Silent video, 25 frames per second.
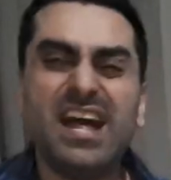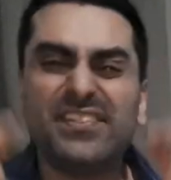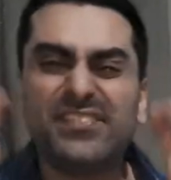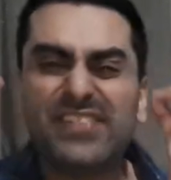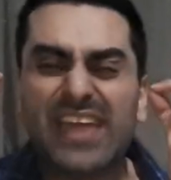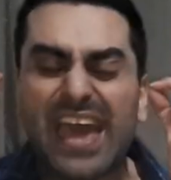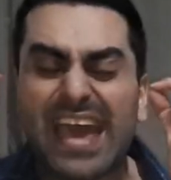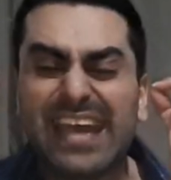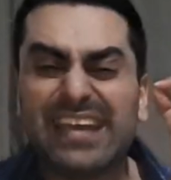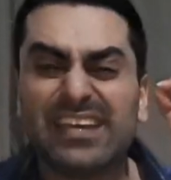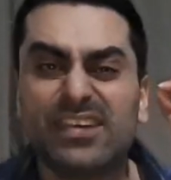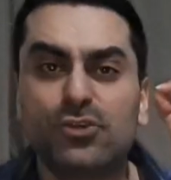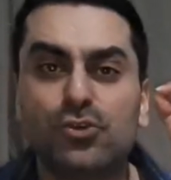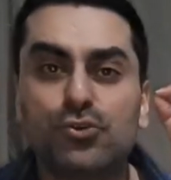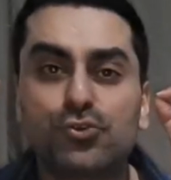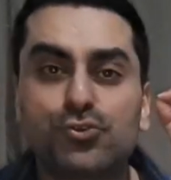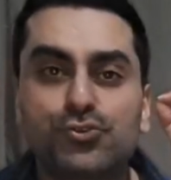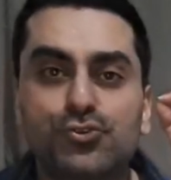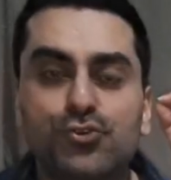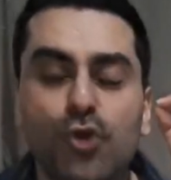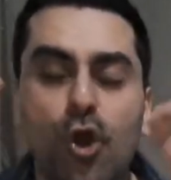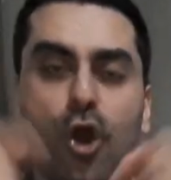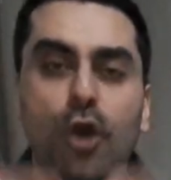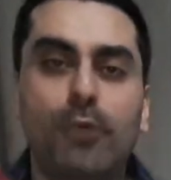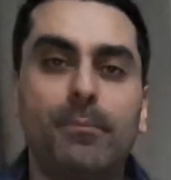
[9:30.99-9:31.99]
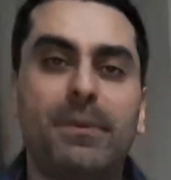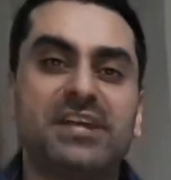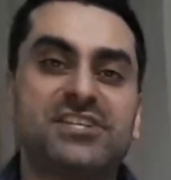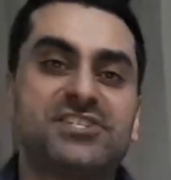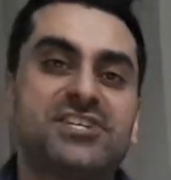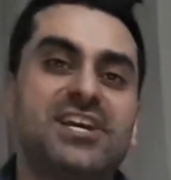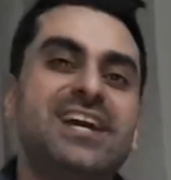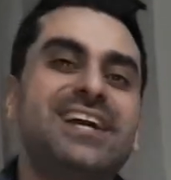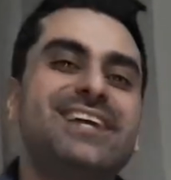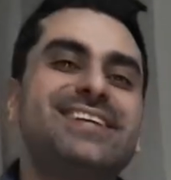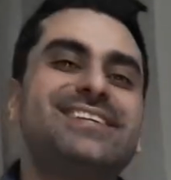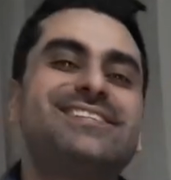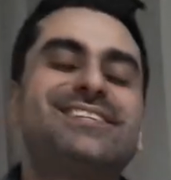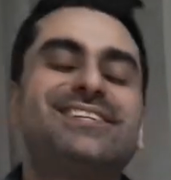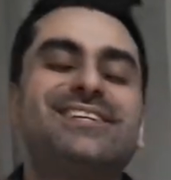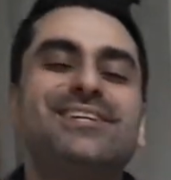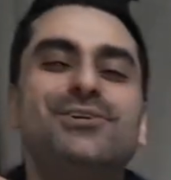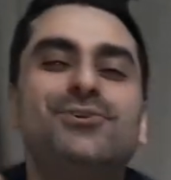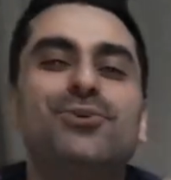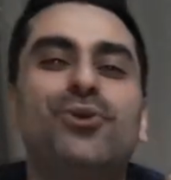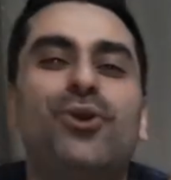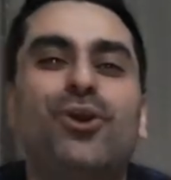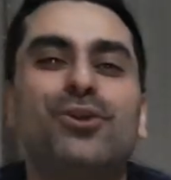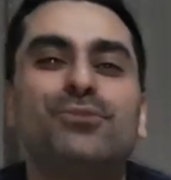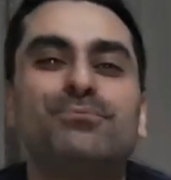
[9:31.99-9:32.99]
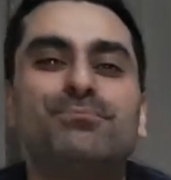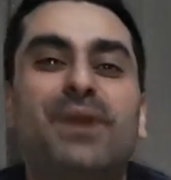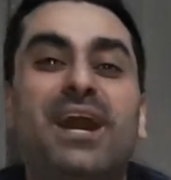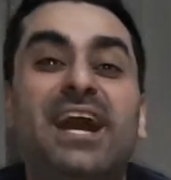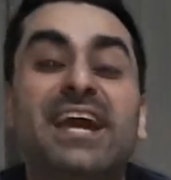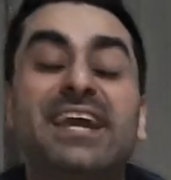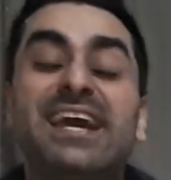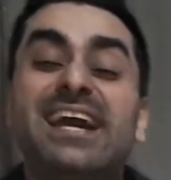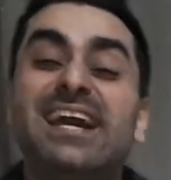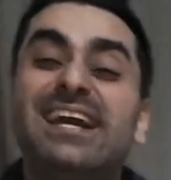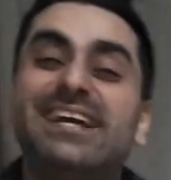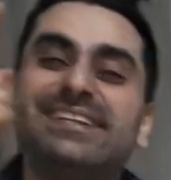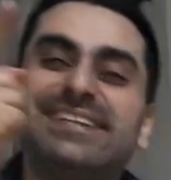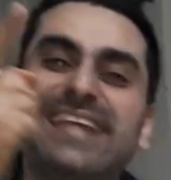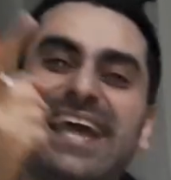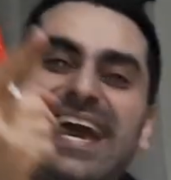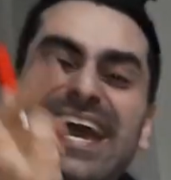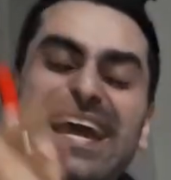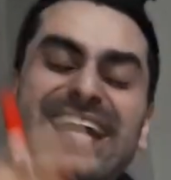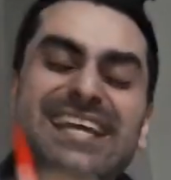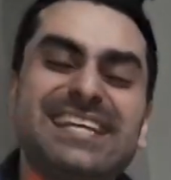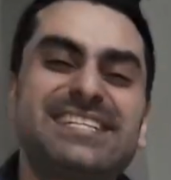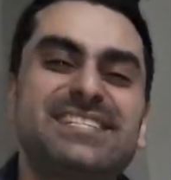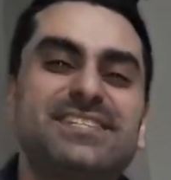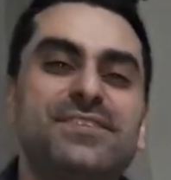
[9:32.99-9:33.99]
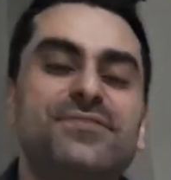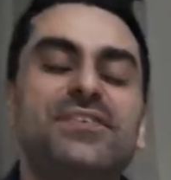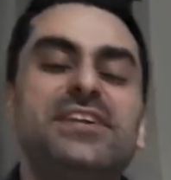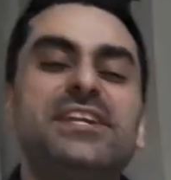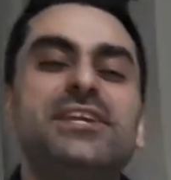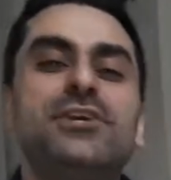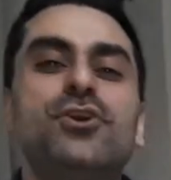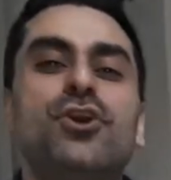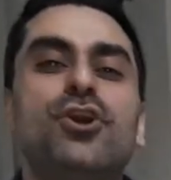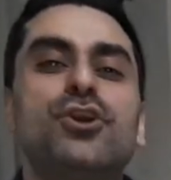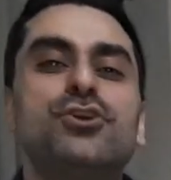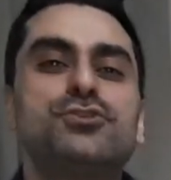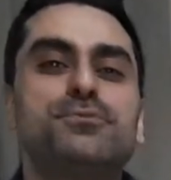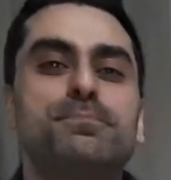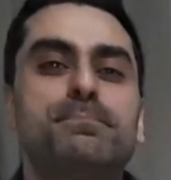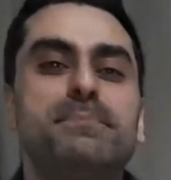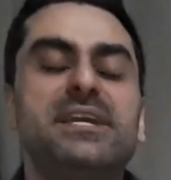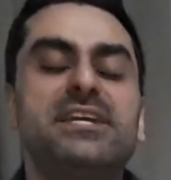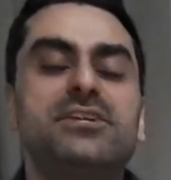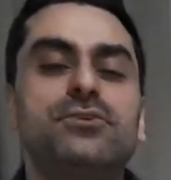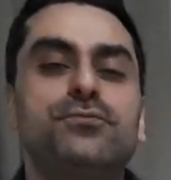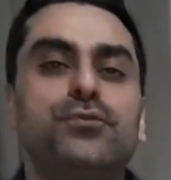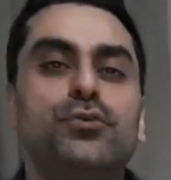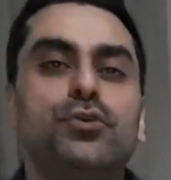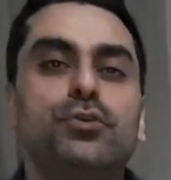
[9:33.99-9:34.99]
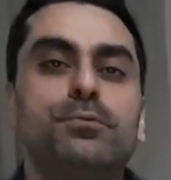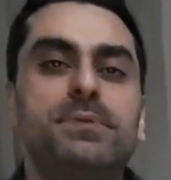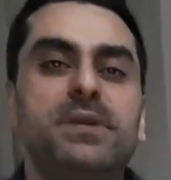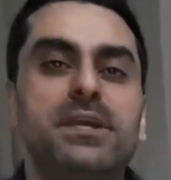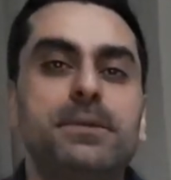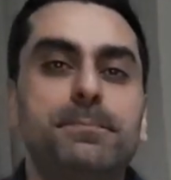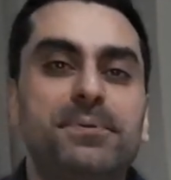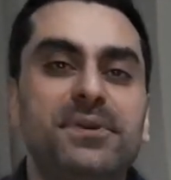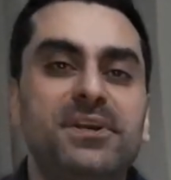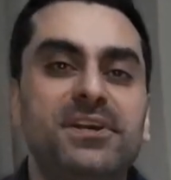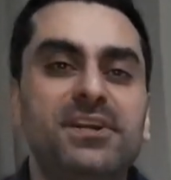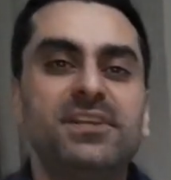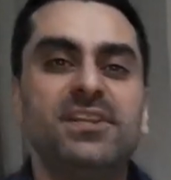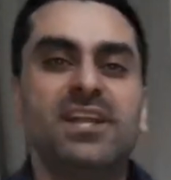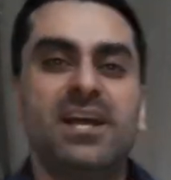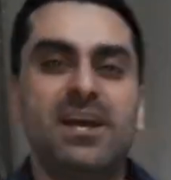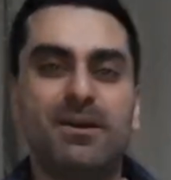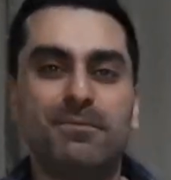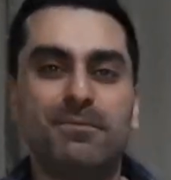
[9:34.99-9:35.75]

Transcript: Thank you so much. See you on my next videos, beautiful people.